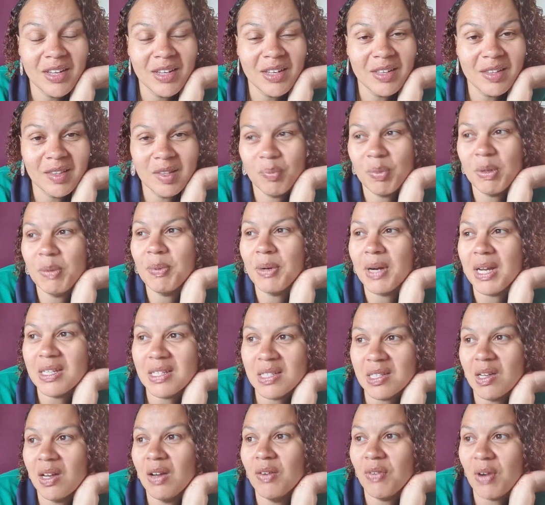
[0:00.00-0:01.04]
The people I
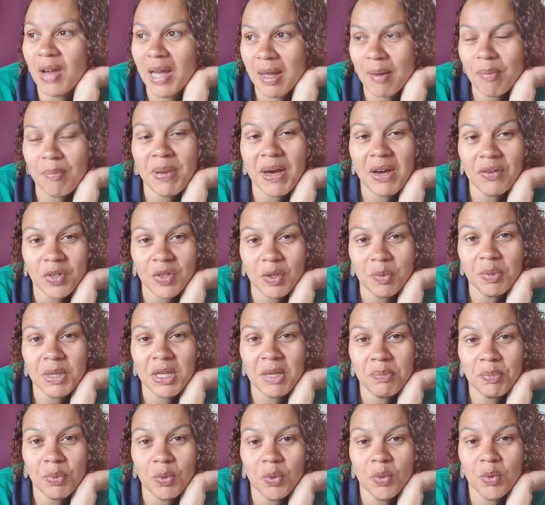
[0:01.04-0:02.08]
serve are empathic
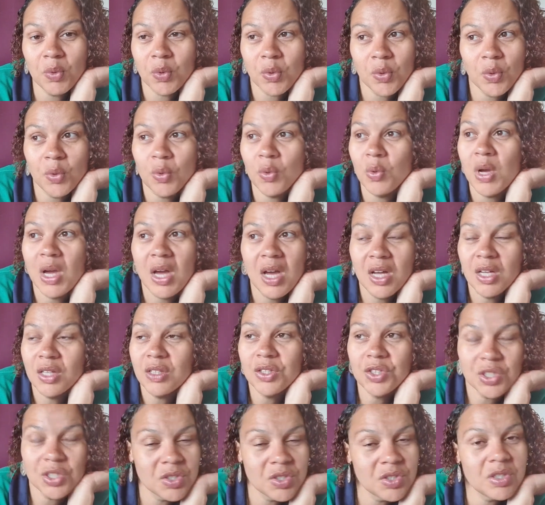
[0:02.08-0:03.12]
people who
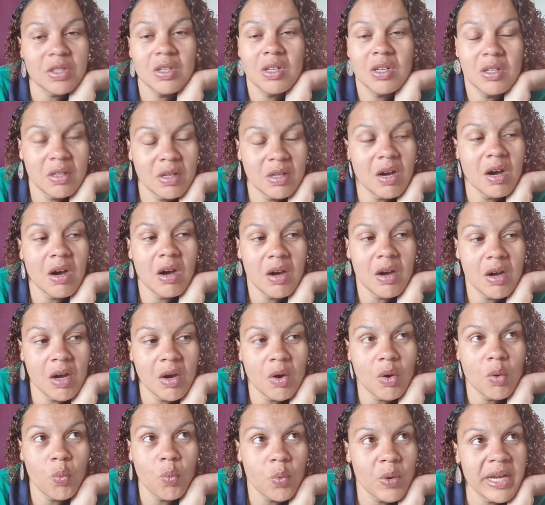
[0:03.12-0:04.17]
just,
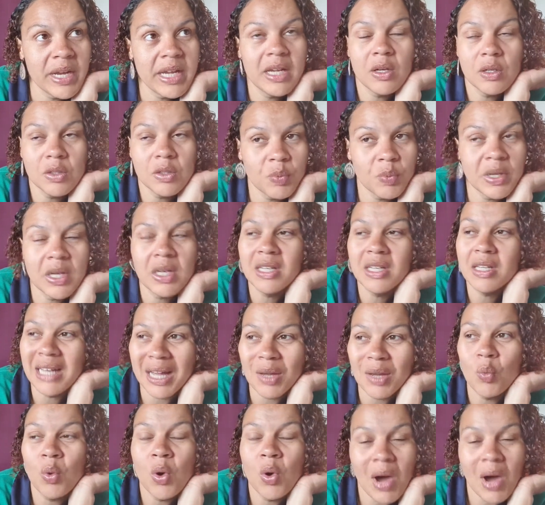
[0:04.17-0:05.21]

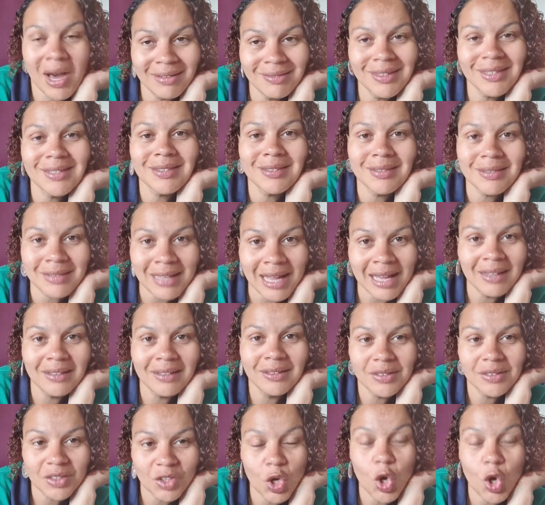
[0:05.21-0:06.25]
will
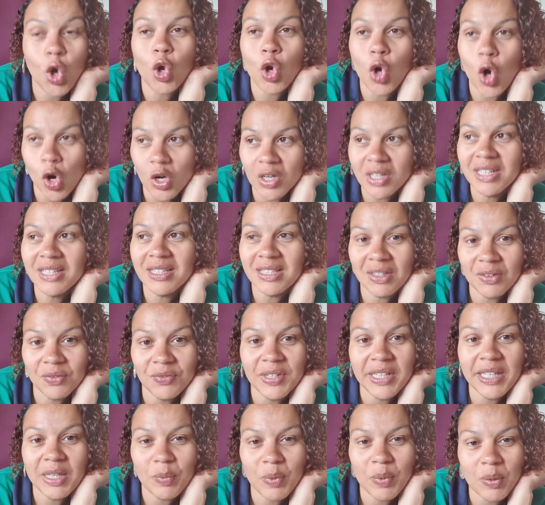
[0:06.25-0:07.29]
understand
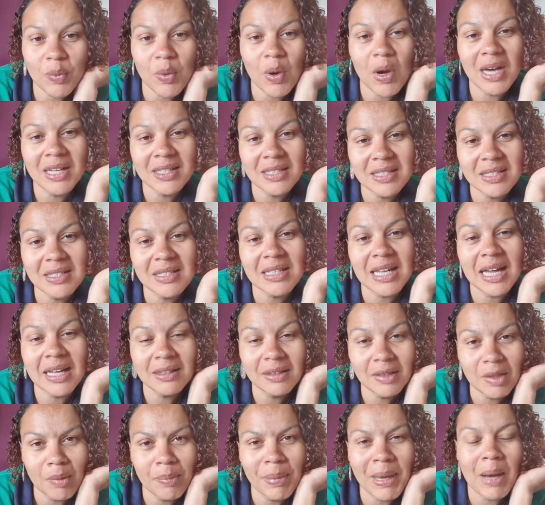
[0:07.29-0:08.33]
cognitively. We will
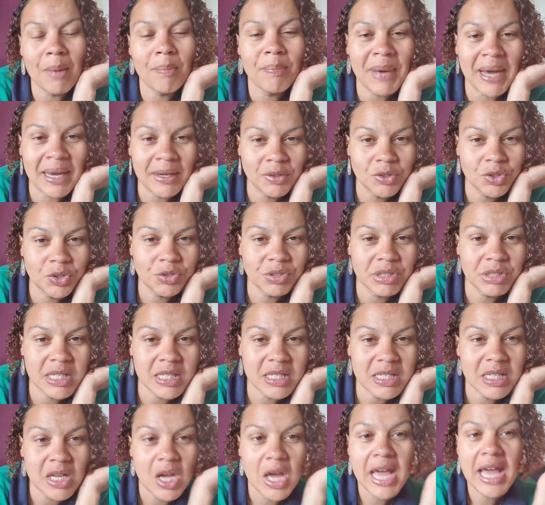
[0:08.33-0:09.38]
understand about
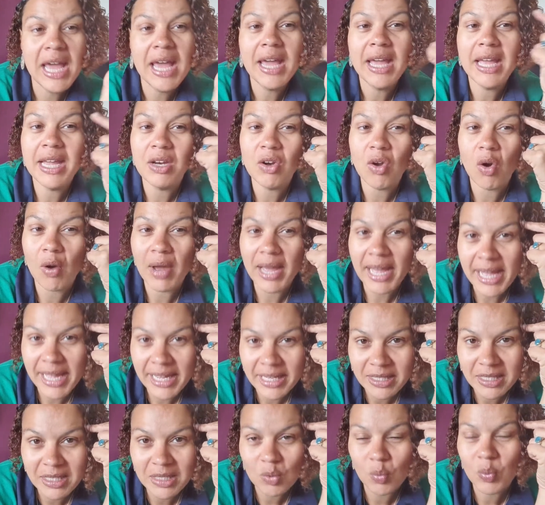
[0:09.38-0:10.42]
boundaries. In our
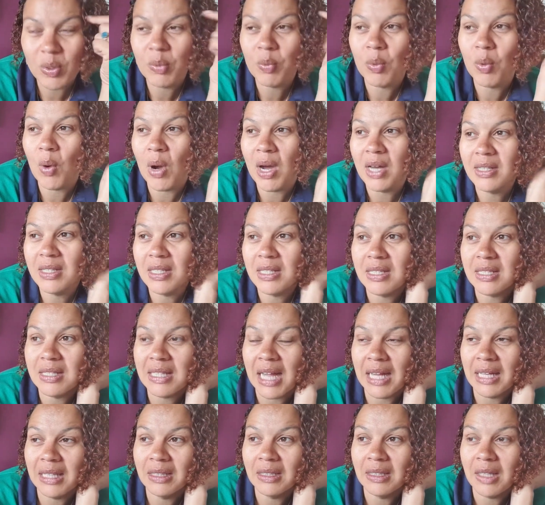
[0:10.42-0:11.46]
heads, we will
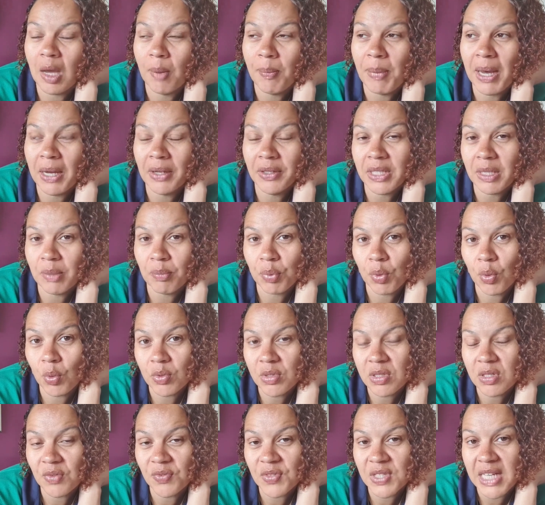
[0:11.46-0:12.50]
understand about the
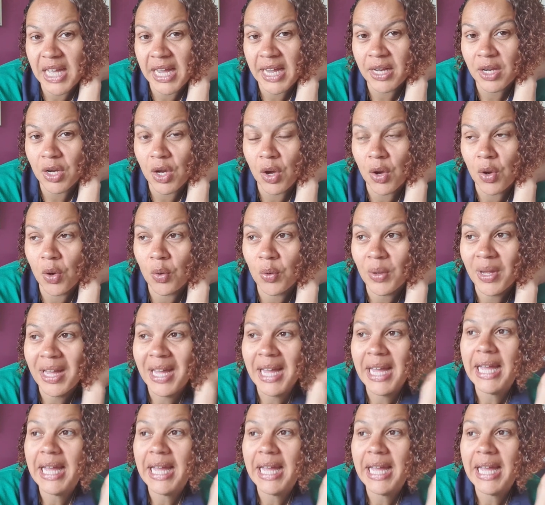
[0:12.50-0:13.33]
importance of saying no.